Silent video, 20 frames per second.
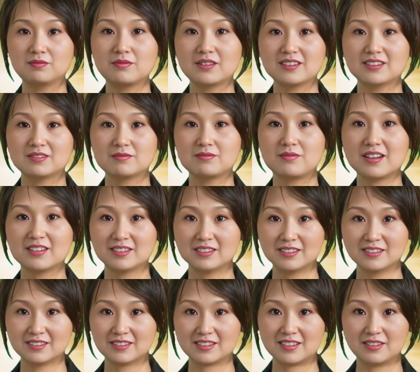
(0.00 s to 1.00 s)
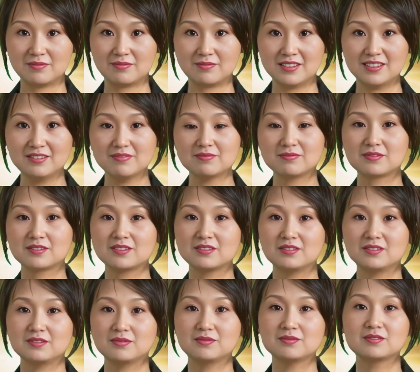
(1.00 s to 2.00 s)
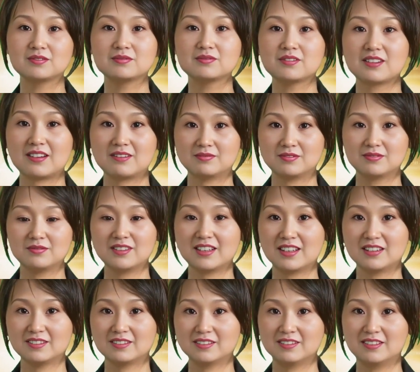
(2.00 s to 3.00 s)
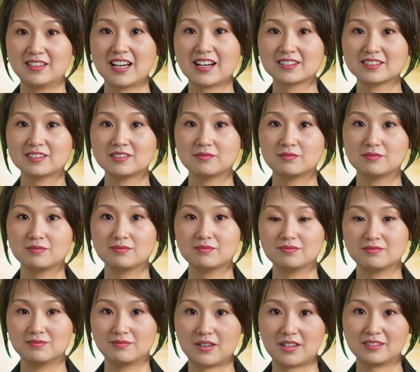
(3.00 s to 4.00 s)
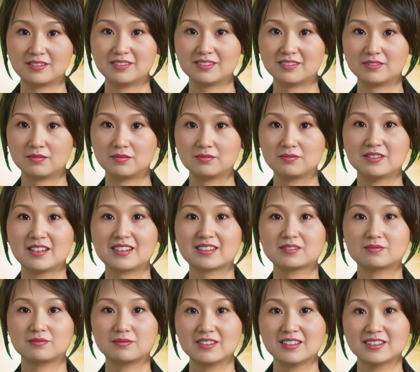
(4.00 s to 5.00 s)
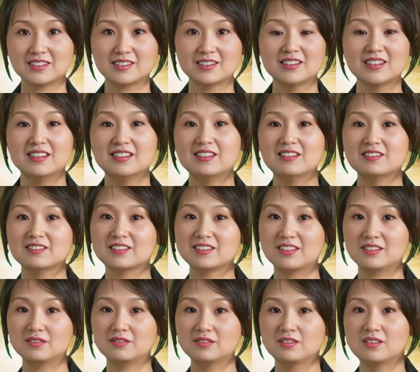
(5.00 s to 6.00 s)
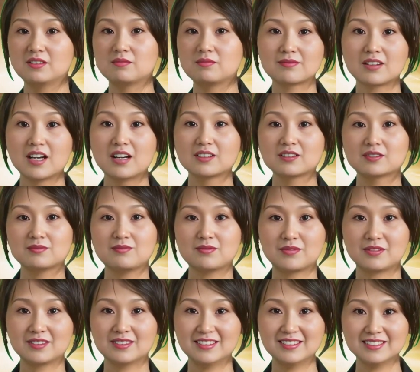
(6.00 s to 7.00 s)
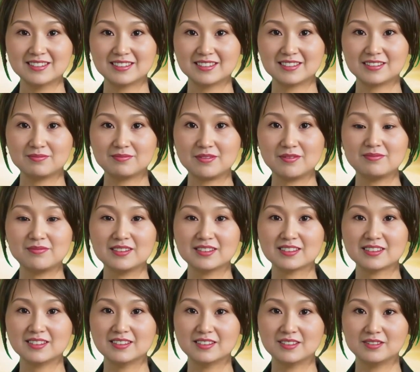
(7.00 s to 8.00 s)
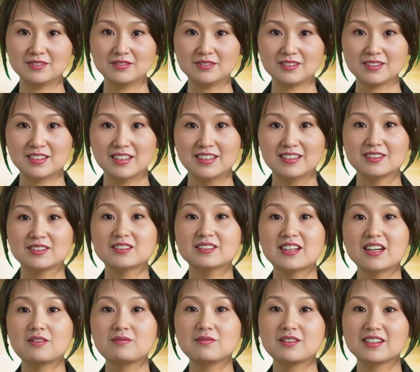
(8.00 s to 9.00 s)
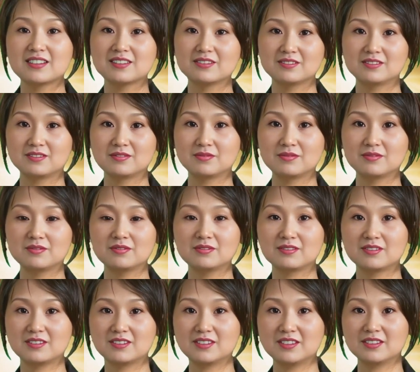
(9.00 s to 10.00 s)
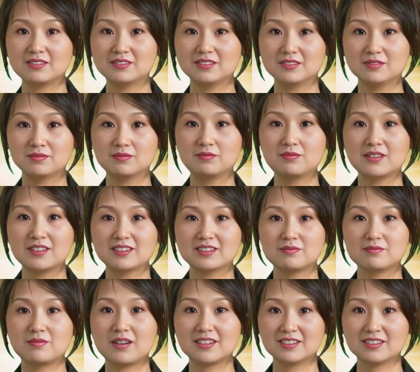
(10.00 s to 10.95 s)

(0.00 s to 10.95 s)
The Shenzhen Meteorological Observatory has issued the highest-level red rainstorm warning, requiring all citizens to take precautions and stay away from low-lying and flood-prone areas.